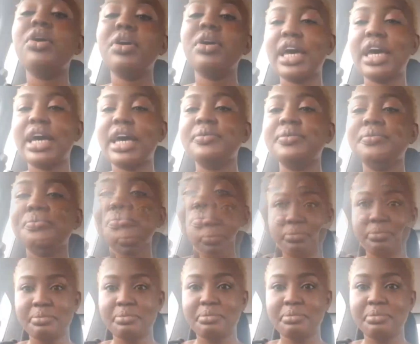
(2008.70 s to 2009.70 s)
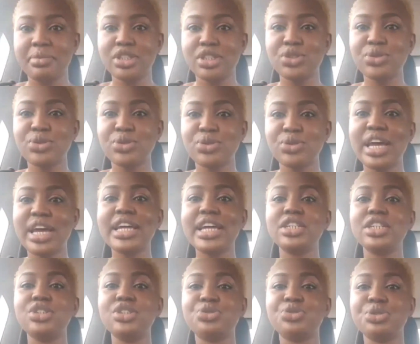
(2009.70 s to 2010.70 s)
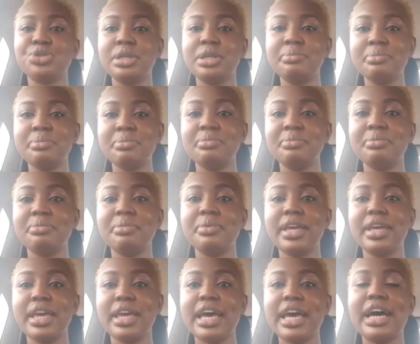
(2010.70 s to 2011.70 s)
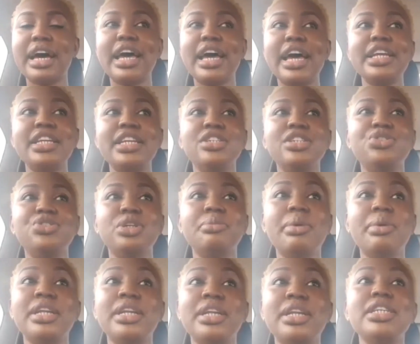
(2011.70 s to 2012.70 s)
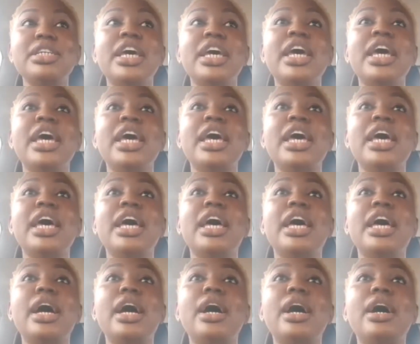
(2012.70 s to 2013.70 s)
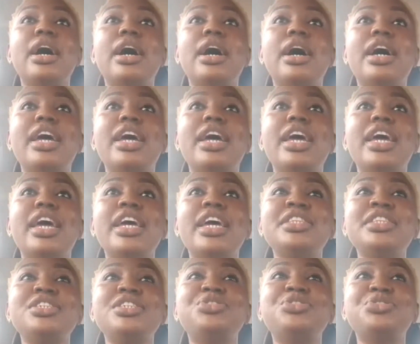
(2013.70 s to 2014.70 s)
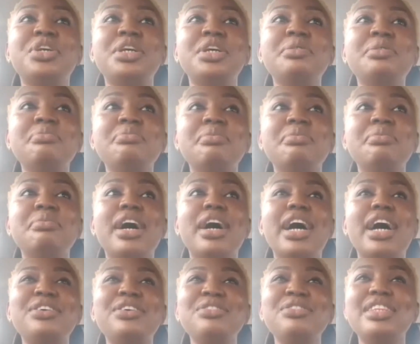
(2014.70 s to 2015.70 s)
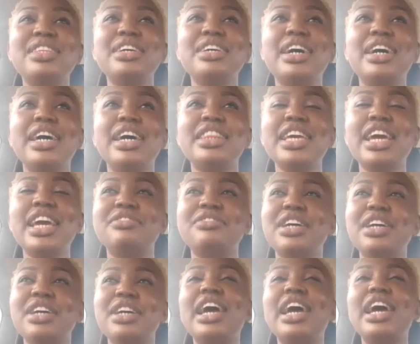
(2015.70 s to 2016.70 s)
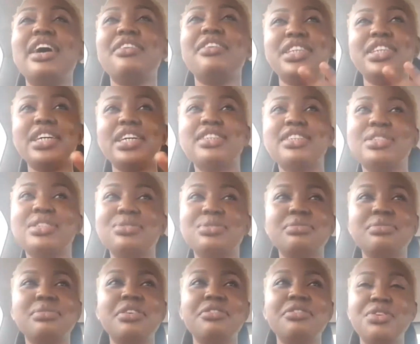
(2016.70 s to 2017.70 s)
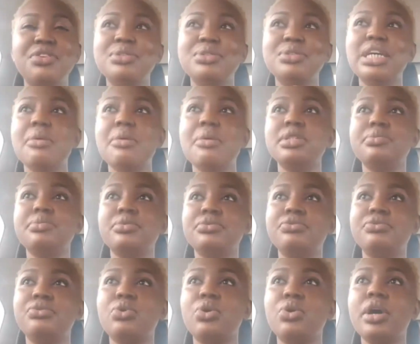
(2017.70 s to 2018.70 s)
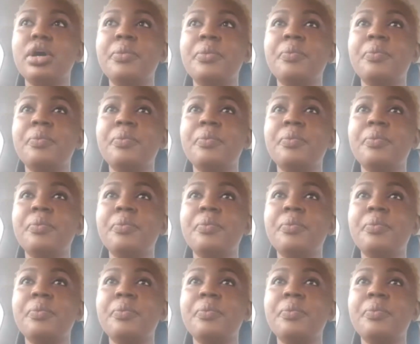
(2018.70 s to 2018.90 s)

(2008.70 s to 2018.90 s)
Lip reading: yeah. So I had a dream. Yeah, I had a dream, and uh in the dream, I don't I think I've shared this a few times before.